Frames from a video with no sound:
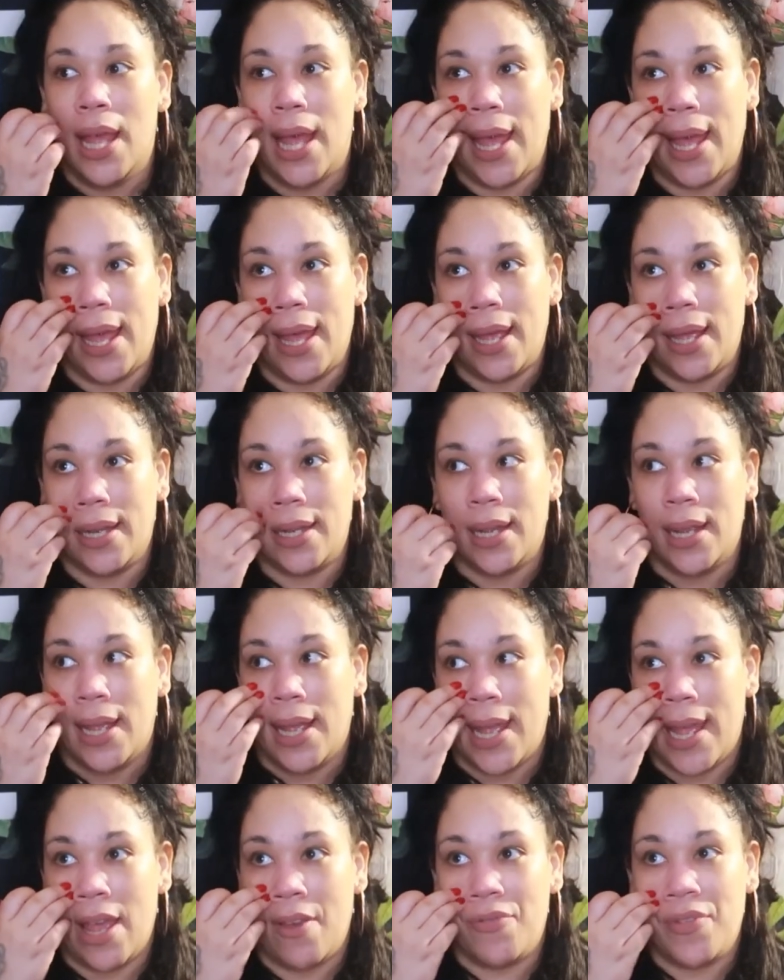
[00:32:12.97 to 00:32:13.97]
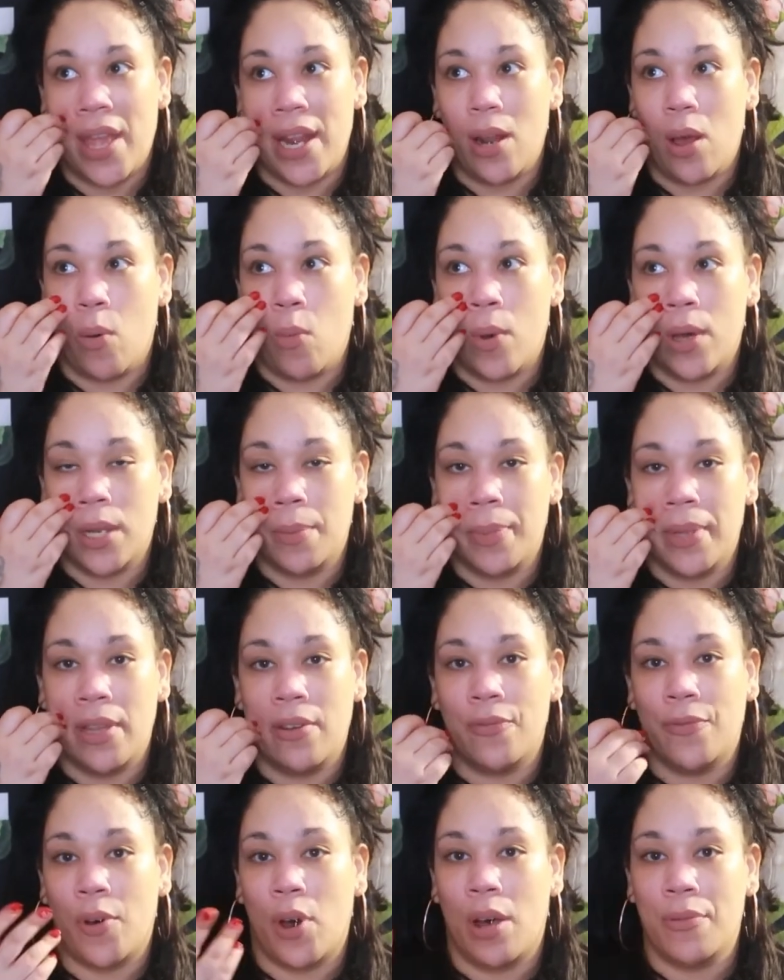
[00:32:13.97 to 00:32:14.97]
and if they don't want to be
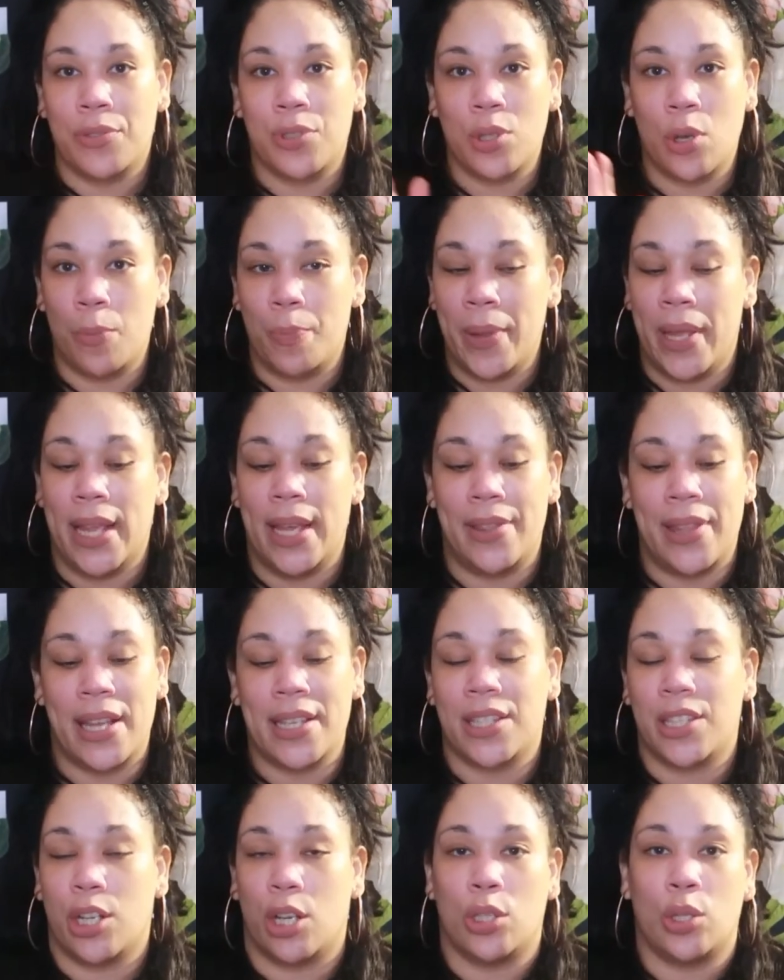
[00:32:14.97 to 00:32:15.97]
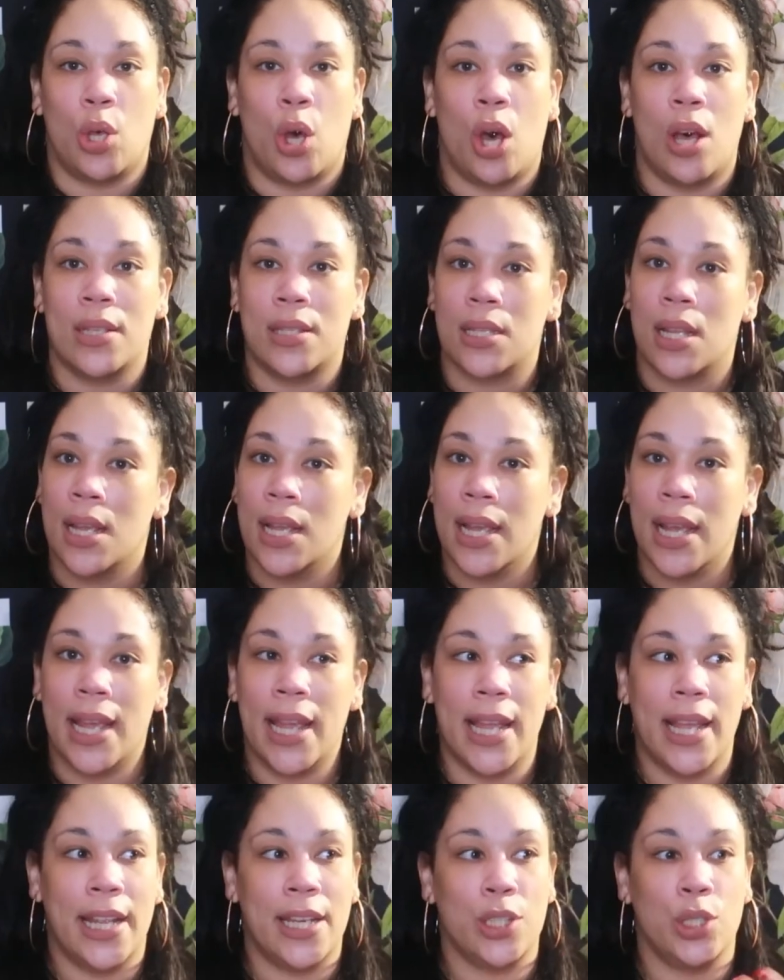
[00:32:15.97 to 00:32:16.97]
involved so be it that's their loss
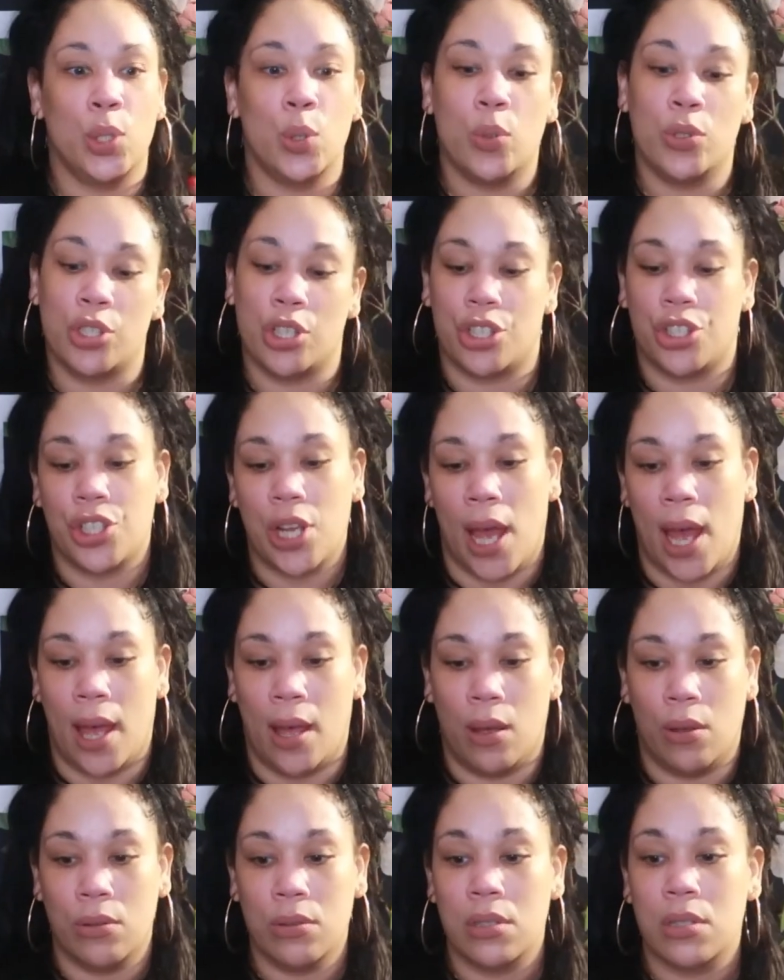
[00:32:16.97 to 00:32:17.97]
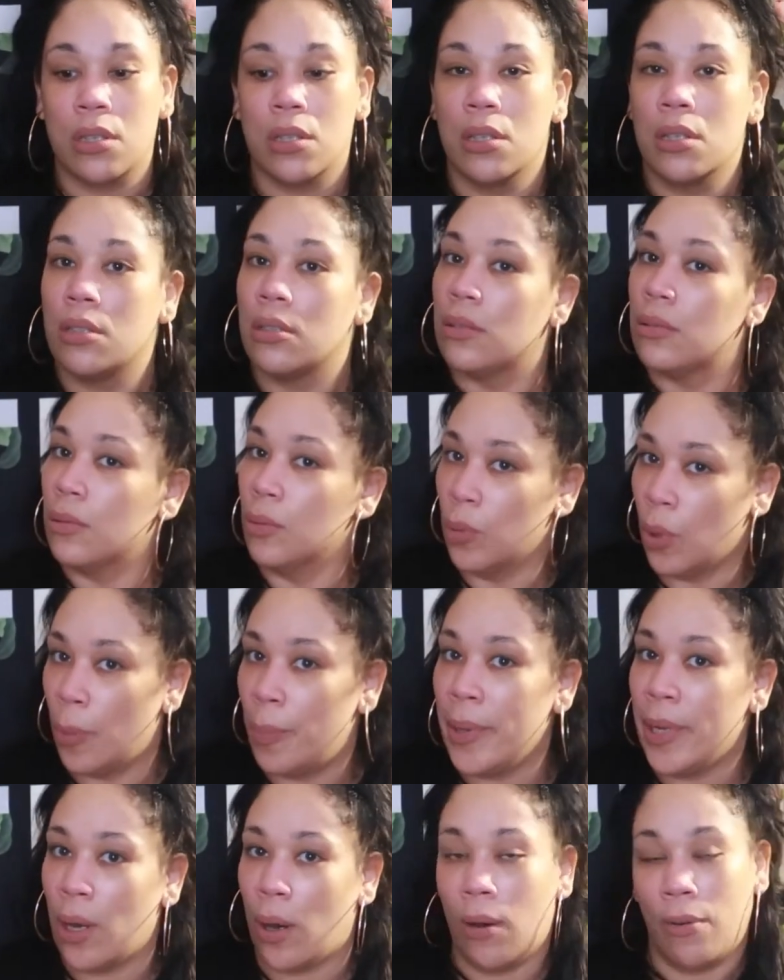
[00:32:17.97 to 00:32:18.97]
and you and your child will
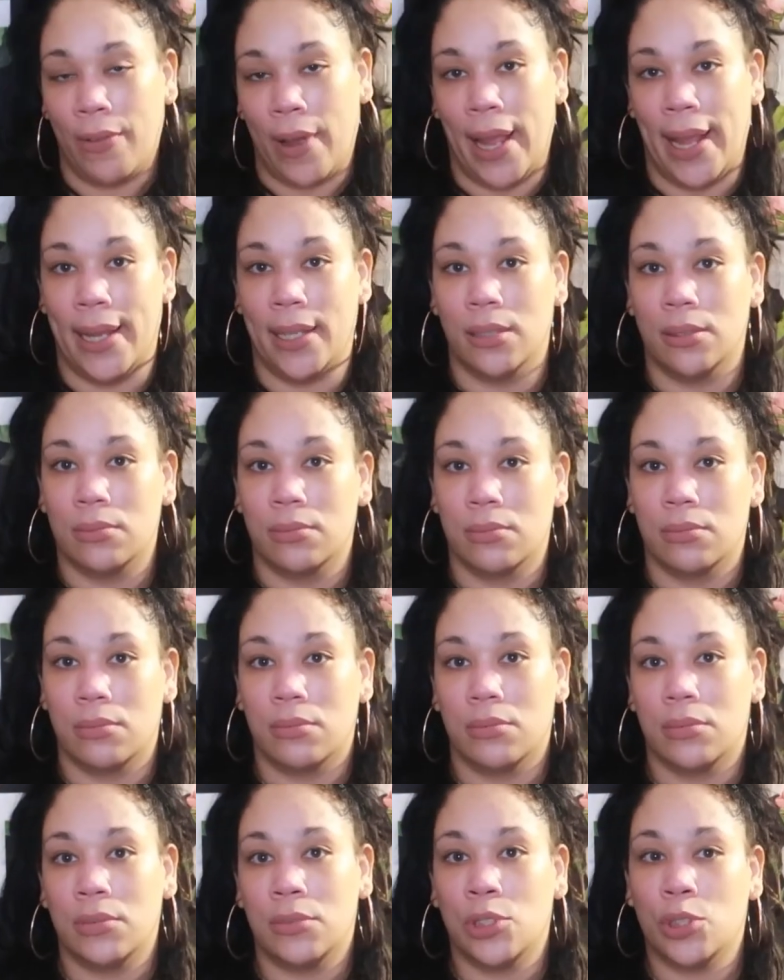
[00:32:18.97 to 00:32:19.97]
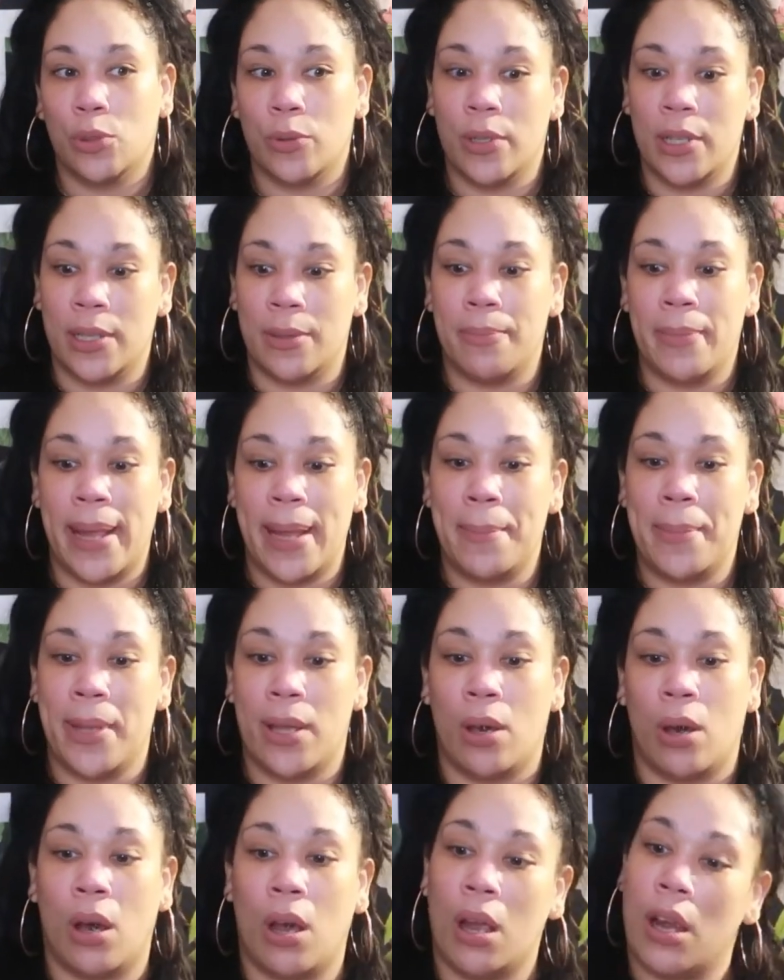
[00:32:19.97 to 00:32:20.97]
be all right you it may be
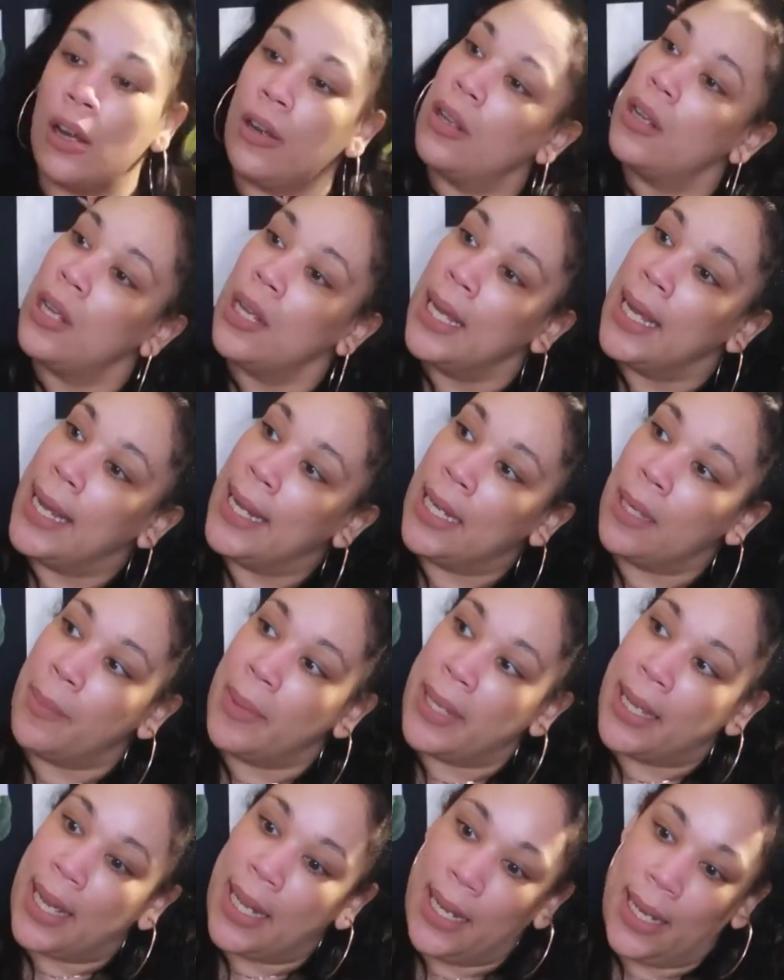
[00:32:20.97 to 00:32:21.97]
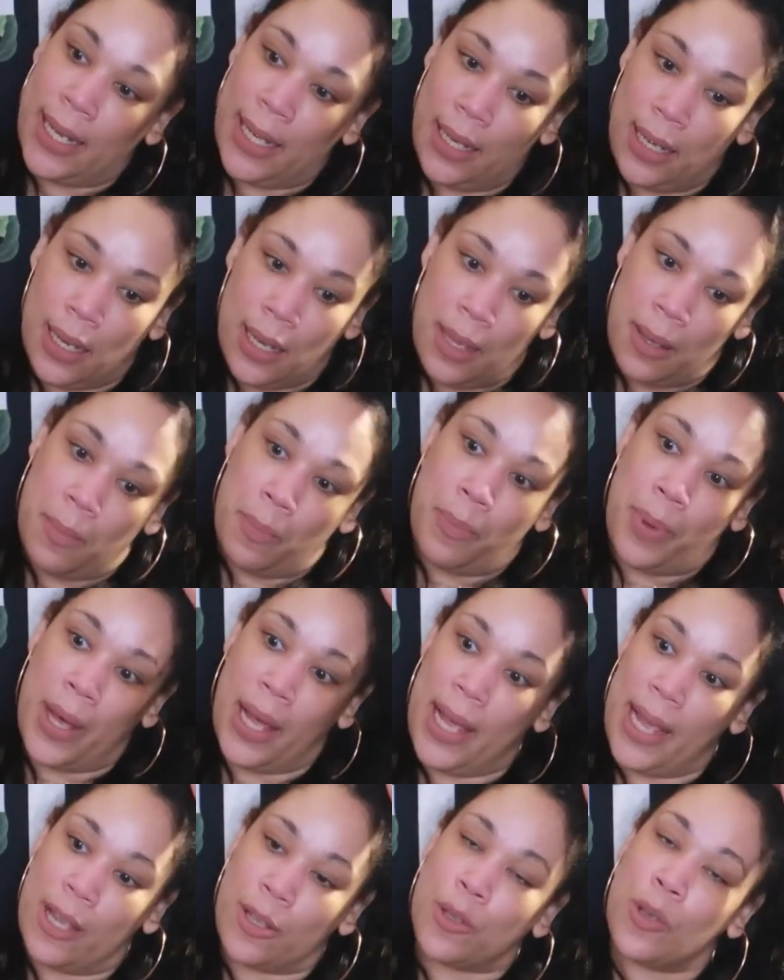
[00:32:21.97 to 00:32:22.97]
hard in the beginning
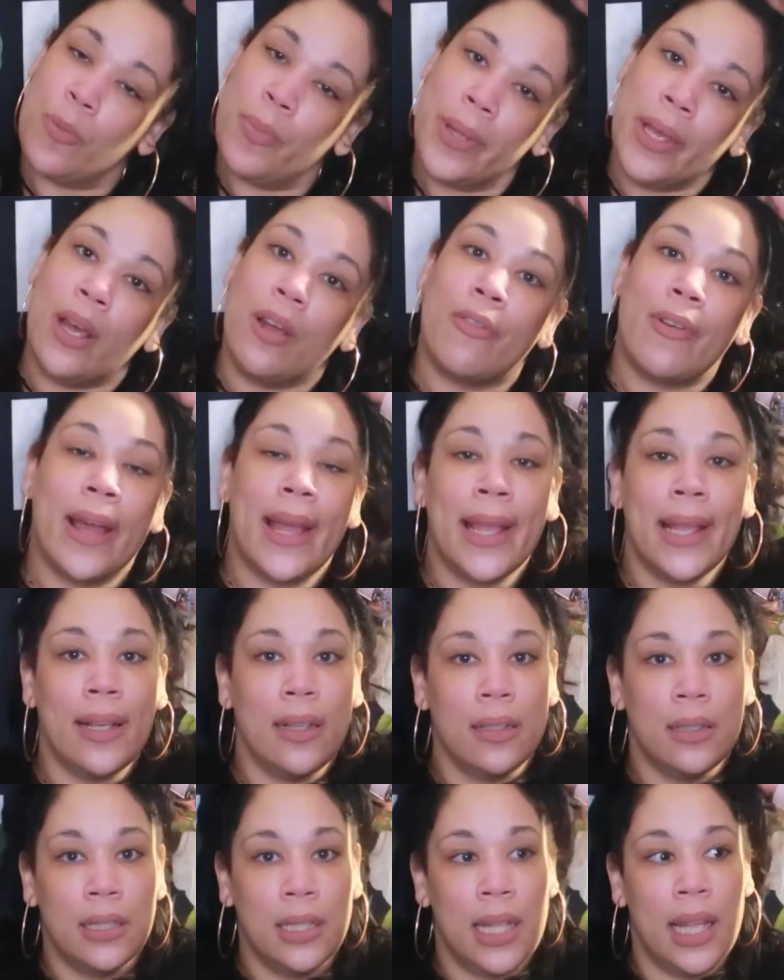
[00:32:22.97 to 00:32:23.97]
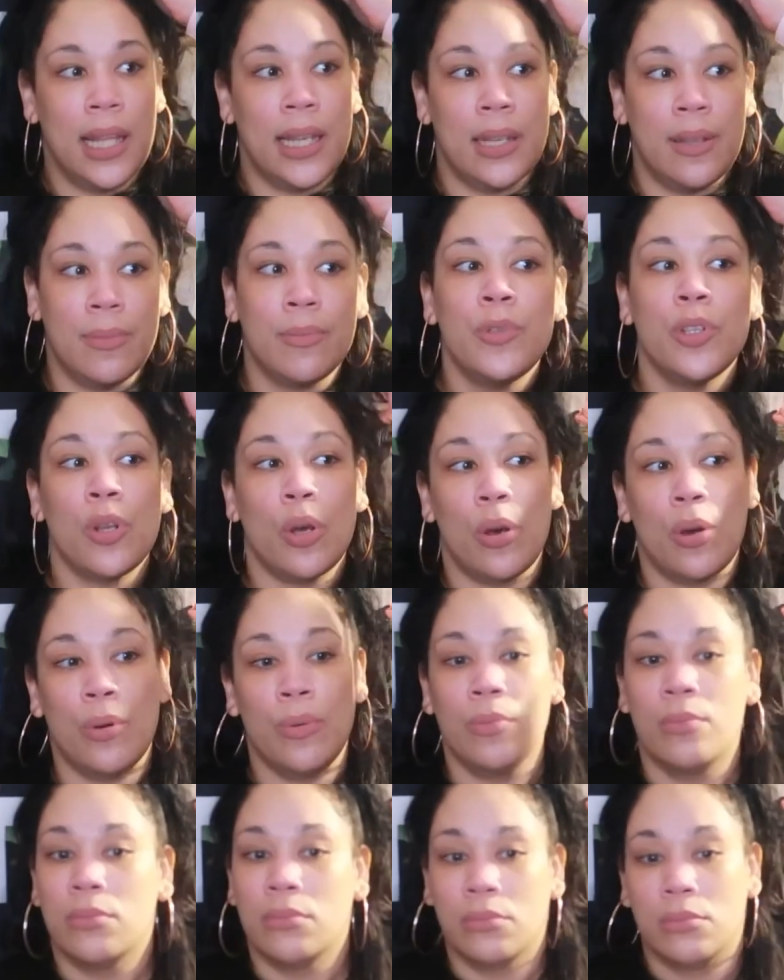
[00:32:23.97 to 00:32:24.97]
but you'll be all right and you know